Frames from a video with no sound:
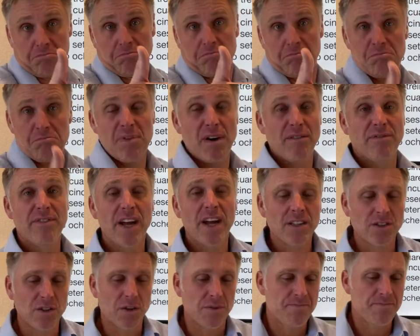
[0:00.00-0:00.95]

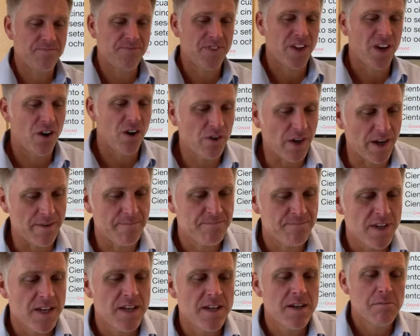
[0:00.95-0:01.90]
Perfecto. Ok,
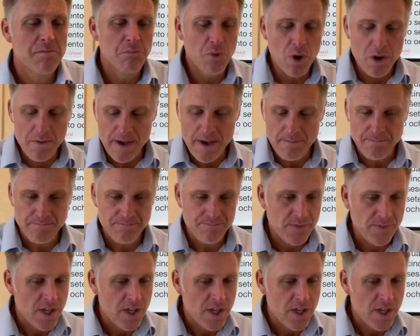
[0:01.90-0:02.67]
muy bien.